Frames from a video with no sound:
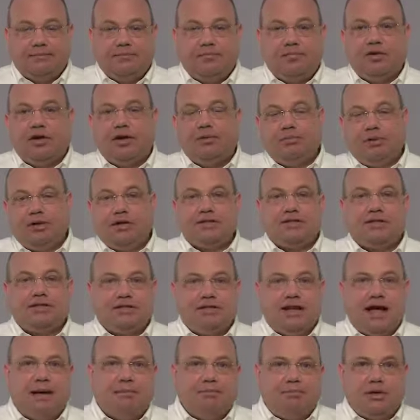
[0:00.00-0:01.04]
Okay, because it's
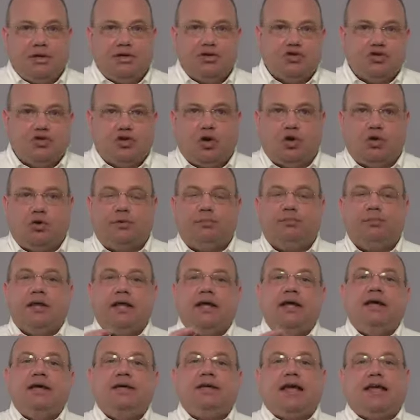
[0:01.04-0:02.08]
not being sold.
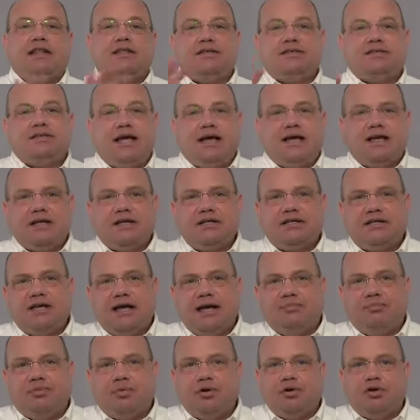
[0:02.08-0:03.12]
Okay, the second
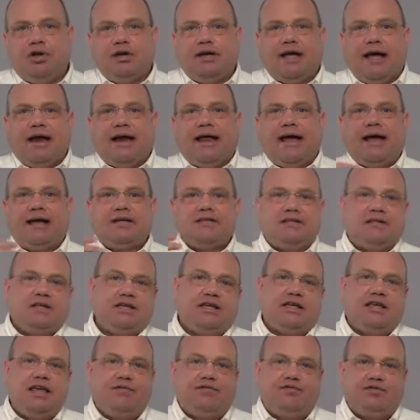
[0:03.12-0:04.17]
example we look at has the
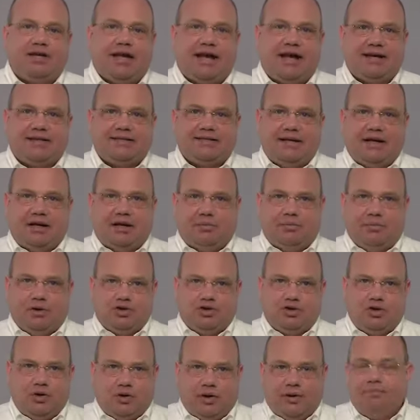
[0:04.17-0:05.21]
gift tax element
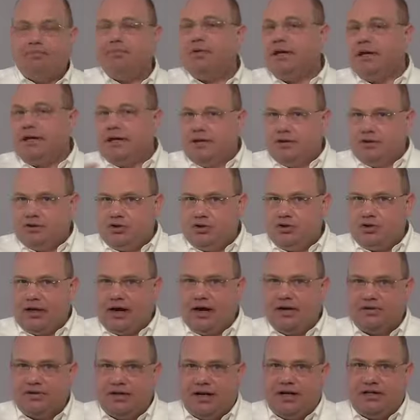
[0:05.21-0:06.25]
to it.
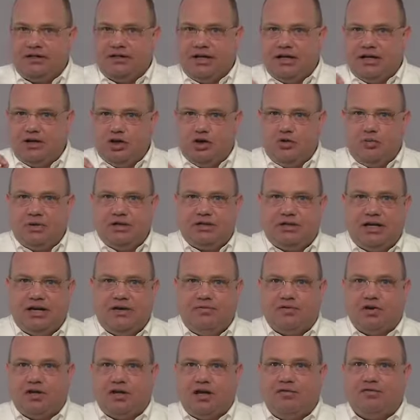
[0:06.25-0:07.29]
2018, you
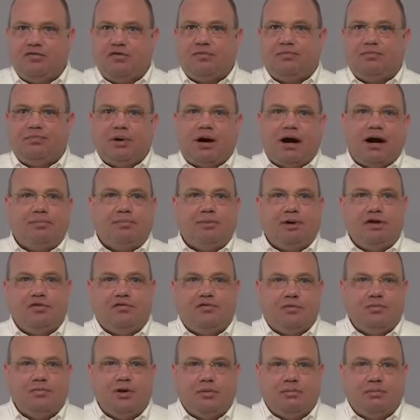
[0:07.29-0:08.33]
received a gift of property
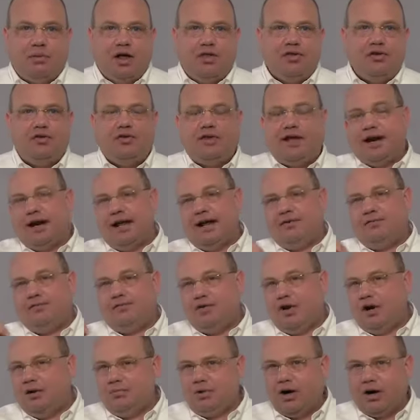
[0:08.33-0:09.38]
from your mother that had a
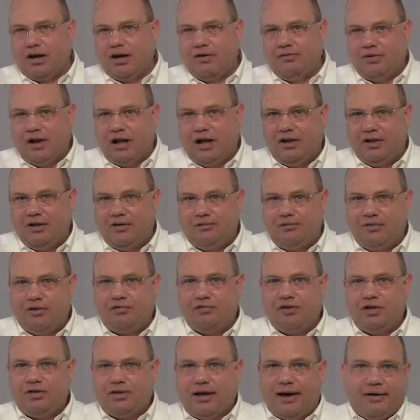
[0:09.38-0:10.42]
fair market value of
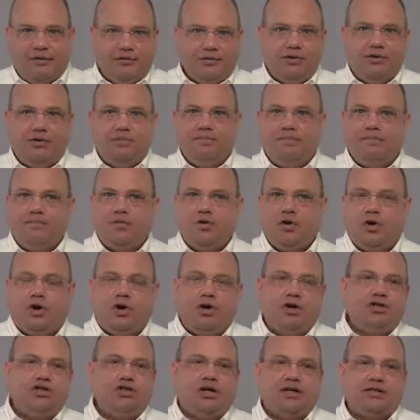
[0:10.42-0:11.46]
$50,000.
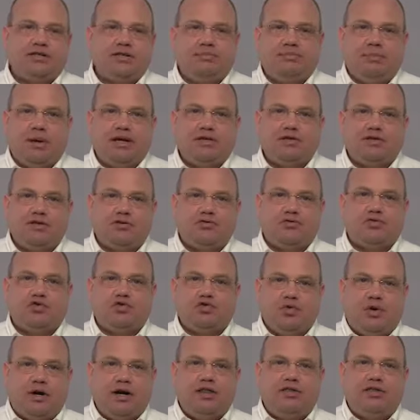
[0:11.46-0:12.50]
Her adjusted basis was
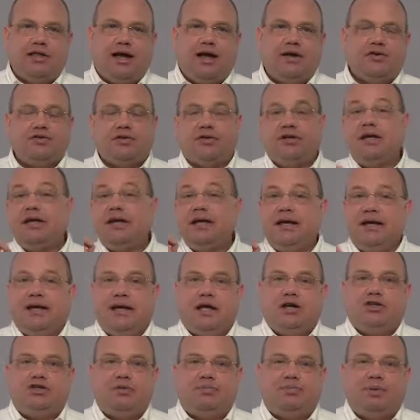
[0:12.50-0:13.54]
$20,000,
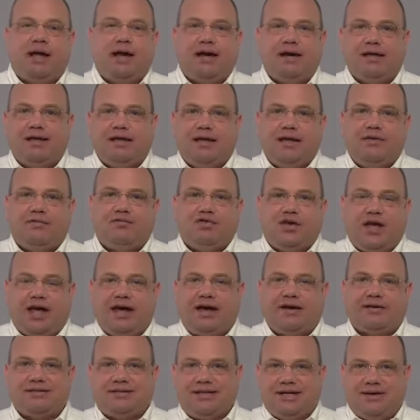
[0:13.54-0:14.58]
and she paid a gift
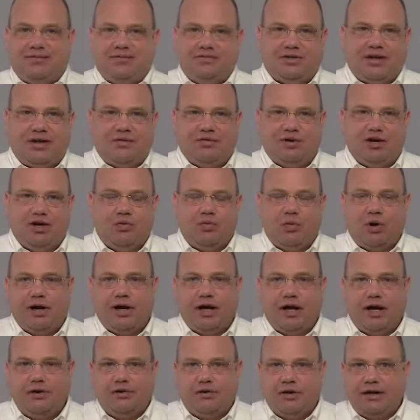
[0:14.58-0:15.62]
tax of
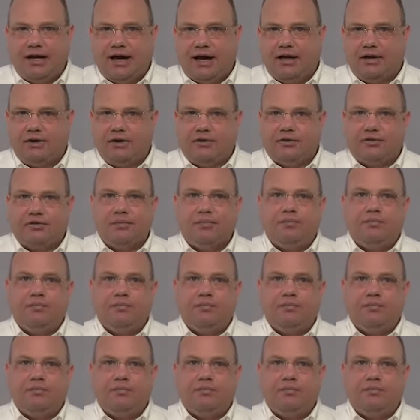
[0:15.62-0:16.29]
$7,100.